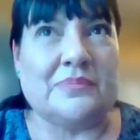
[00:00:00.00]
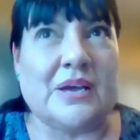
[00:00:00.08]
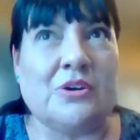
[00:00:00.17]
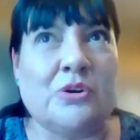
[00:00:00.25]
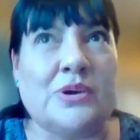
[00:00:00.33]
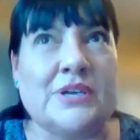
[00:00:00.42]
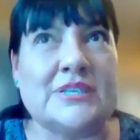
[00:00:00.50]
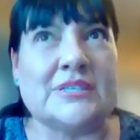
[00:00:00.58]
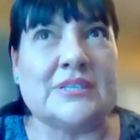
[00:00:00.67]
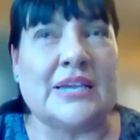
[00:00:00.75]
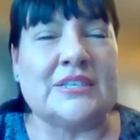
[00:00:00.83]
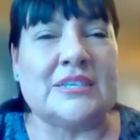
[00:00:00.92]
I
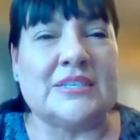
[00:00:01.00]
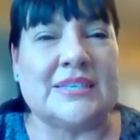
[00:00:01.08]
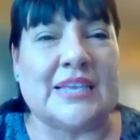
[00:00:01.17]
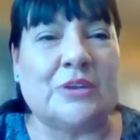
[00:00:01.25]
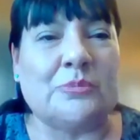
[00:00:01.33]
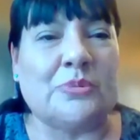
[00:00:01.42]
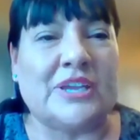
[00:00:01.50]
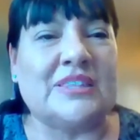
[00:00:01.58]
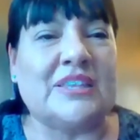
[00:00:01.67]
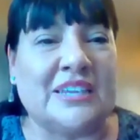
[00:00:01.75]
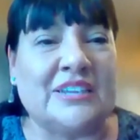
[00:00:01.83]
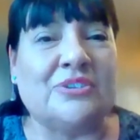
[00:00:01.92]
always like to celebrate
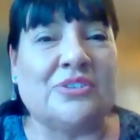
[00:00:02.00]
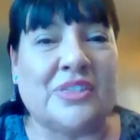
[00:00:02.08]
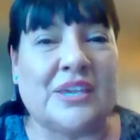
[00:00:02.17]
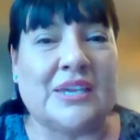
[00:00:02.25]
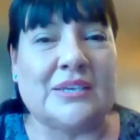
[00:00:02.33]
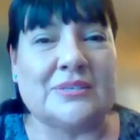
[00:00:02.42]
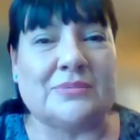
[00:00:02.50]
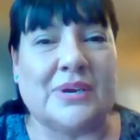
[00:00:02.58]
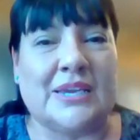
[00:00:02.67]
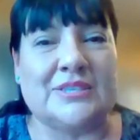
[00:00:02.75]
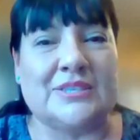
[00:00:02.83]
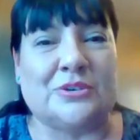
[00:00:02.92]
the little things,
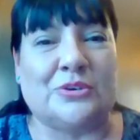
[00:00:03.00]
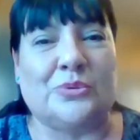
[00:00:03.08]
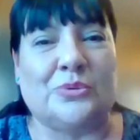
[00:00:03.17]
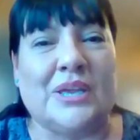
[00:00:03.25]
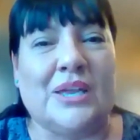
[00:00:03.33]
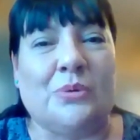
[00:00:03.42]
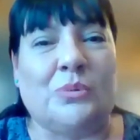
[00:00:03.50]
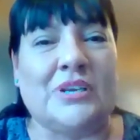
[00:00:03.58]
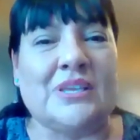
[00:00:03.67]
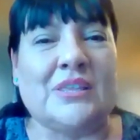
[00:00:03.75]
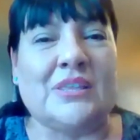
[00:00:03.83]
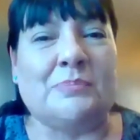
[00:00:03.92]
right? So
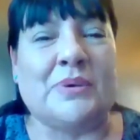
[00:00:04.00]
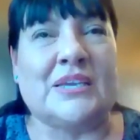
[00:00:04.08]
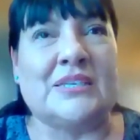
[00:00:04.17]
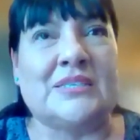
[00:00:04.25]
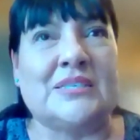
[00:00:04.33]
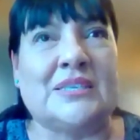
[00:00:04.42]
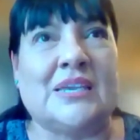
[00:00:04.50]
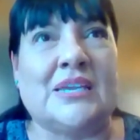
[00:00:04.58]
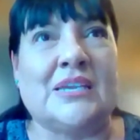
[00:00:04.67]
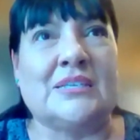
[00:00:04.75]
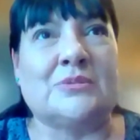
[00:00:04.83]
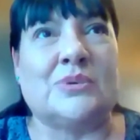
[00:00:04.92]
one of the biggest
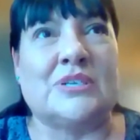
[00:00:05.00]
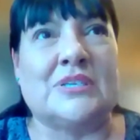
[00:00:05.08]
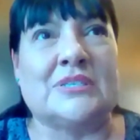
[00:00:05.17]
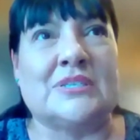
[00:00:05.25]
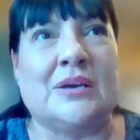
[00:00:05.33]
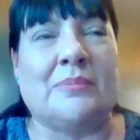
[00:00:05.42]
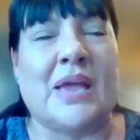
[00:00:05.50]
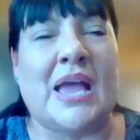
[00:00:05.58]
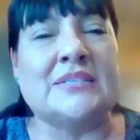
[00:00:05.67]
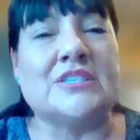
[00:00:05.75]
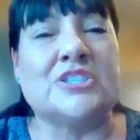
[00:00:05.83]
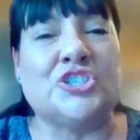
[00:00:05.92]
things was
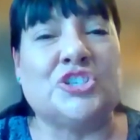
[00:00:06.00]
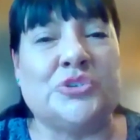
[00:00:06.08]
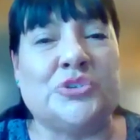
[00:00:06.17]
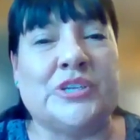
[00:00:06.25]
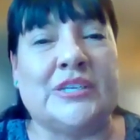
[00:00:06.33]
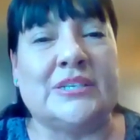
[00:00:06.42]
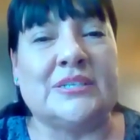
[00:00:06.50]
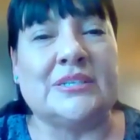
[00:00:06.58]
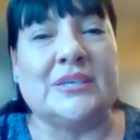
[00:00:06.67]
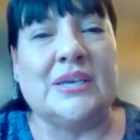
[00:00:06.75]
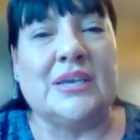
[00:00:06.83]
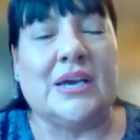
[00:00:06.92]
as a student,
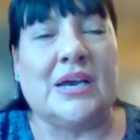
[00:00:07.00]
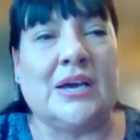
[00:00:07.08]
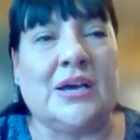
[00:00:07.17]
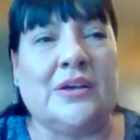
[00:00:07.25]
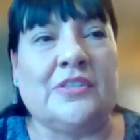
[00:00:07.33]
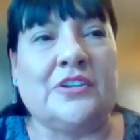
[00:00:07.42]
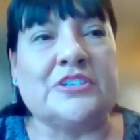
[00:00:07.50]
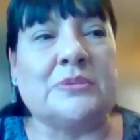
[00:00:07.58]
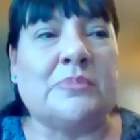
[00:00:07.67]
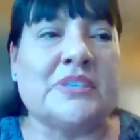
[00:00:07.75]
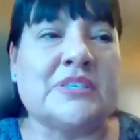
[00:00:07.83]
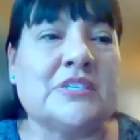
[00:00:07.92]
there's a
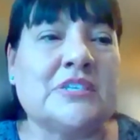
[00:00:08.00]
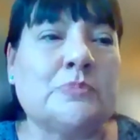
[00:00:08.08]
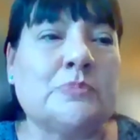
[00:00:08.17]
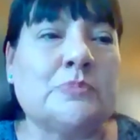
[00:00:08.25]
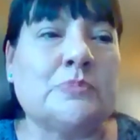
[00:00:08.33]
business